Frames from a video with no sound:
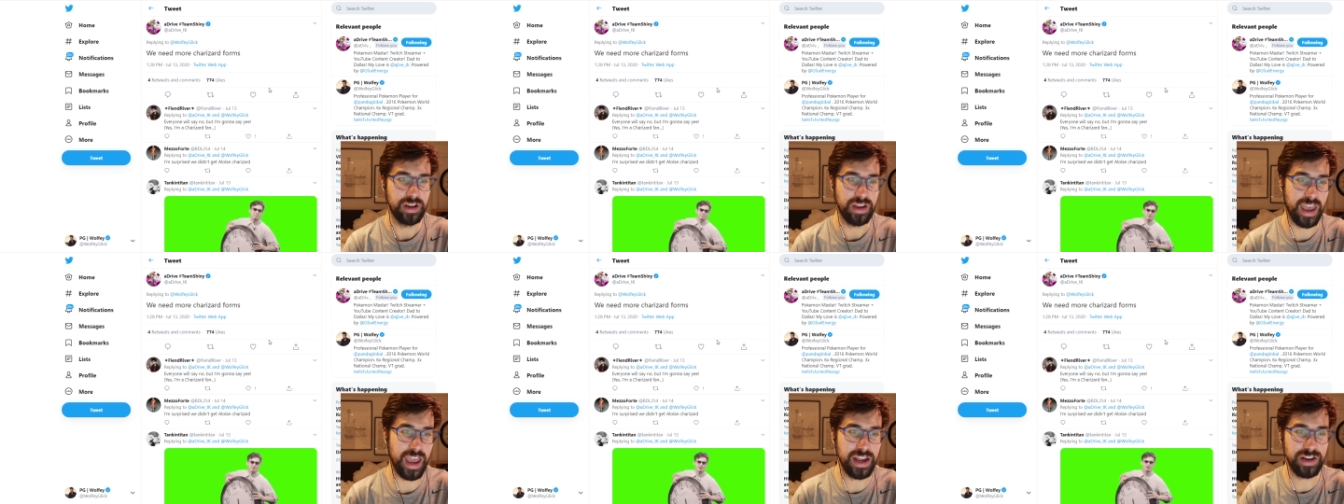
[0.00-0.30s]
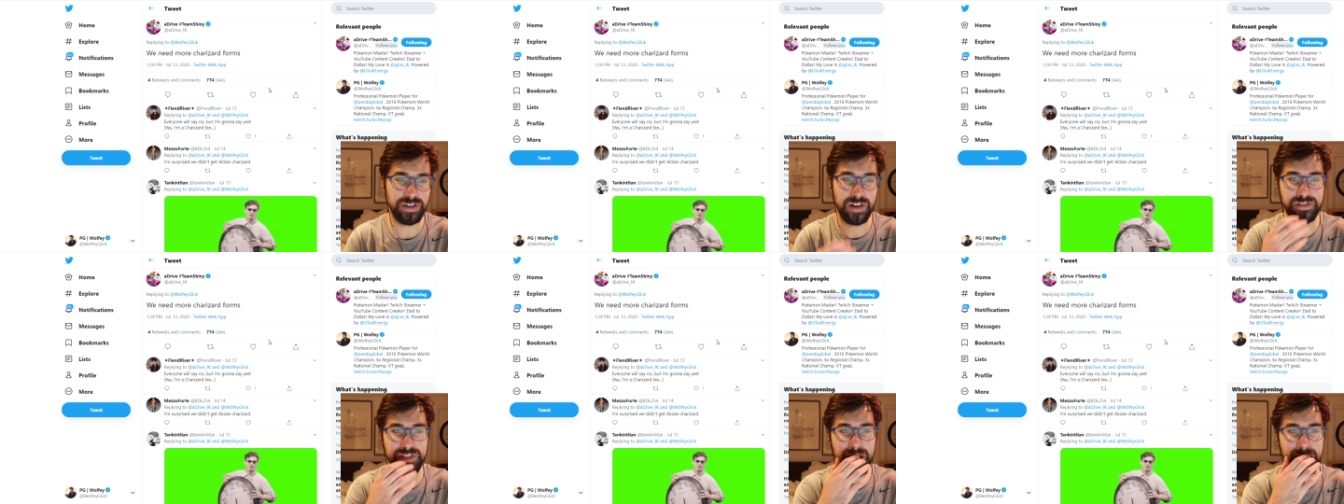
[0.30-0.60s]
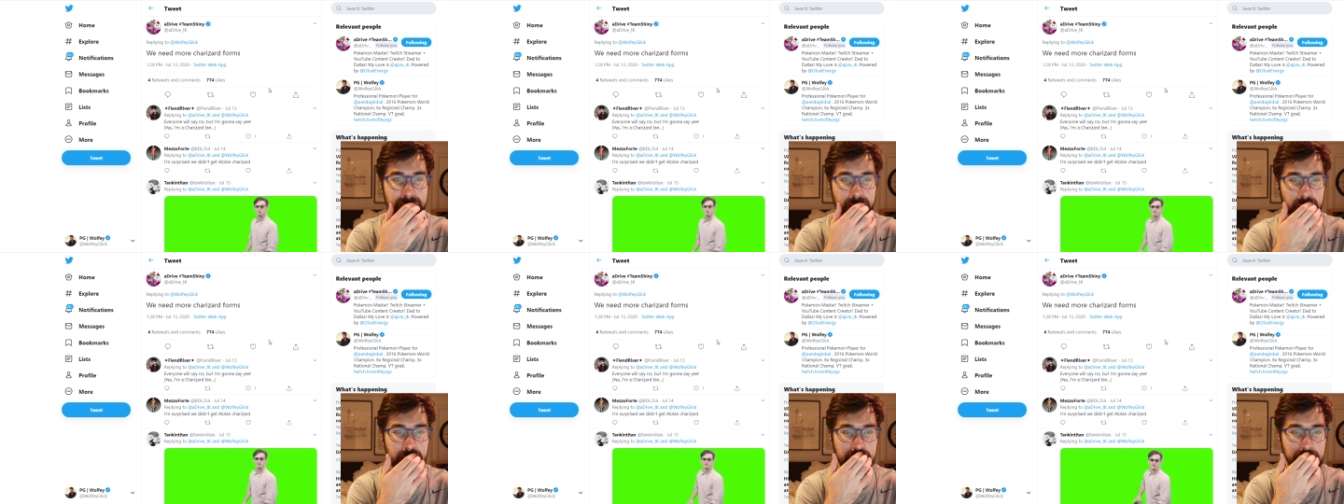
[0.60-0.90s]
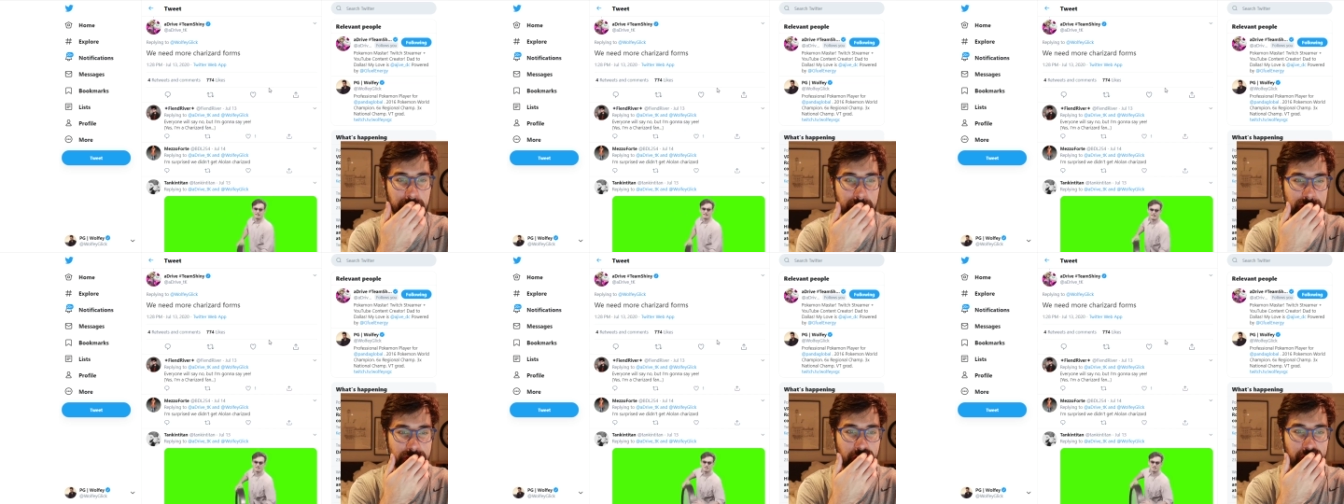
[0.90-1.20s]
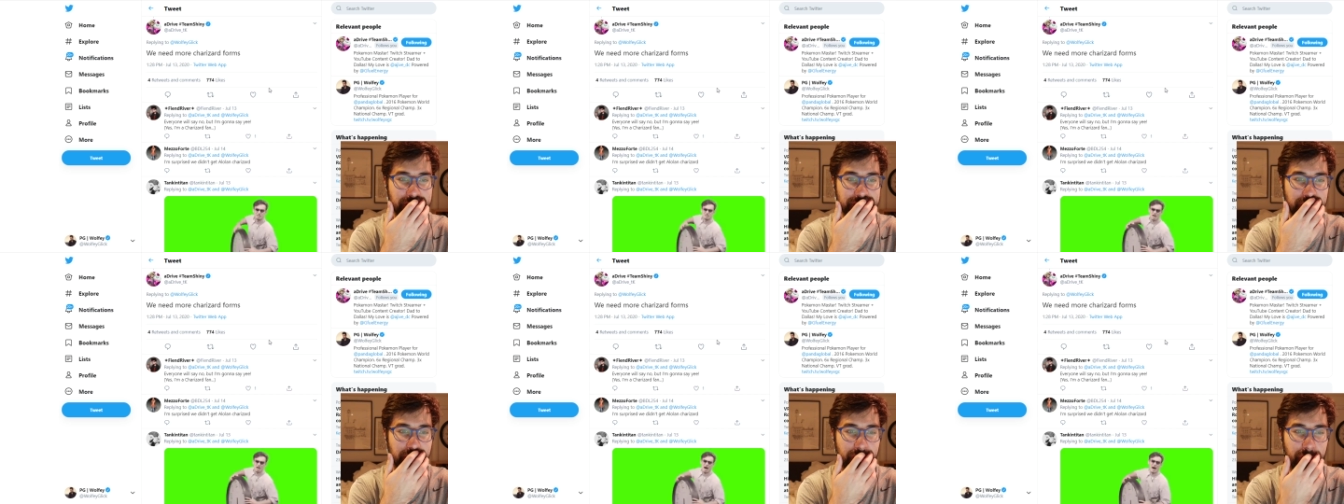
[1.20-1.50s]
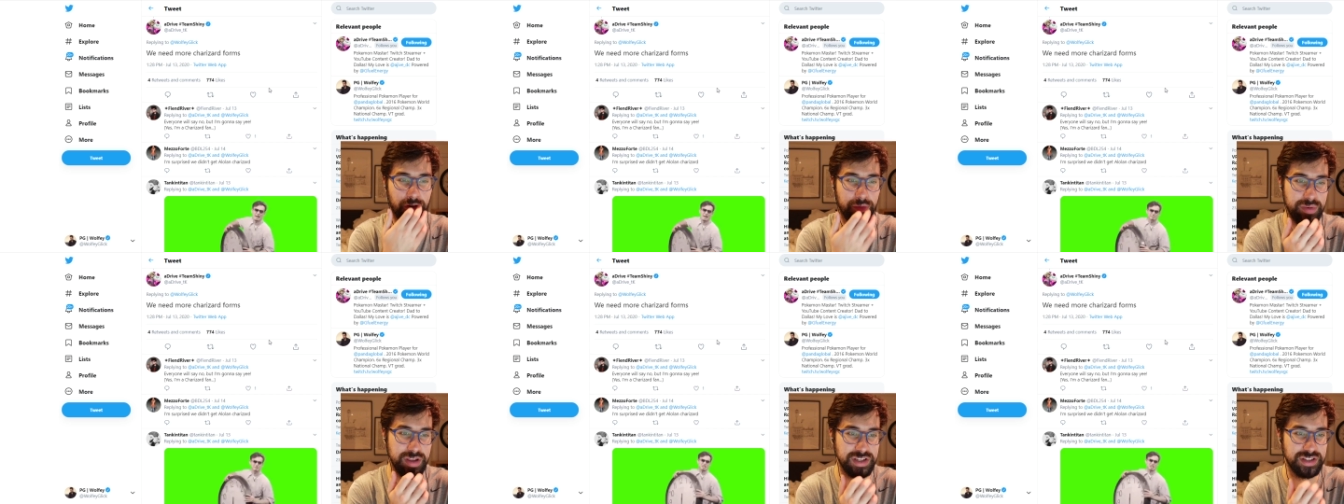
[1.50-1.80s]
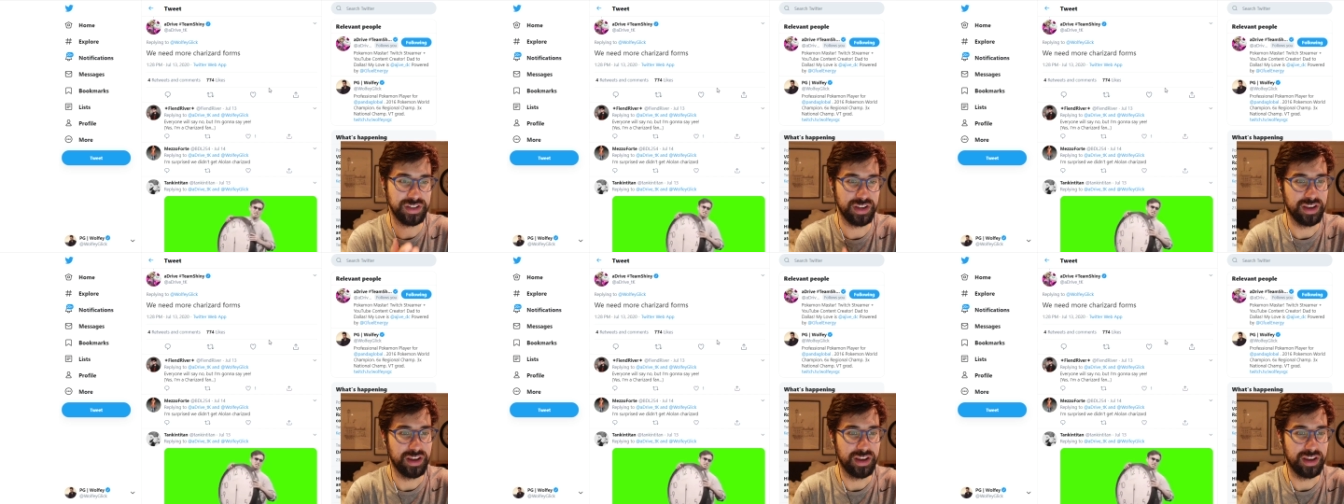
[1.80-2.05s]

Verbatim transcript: Adrian says we need more Charizard formies.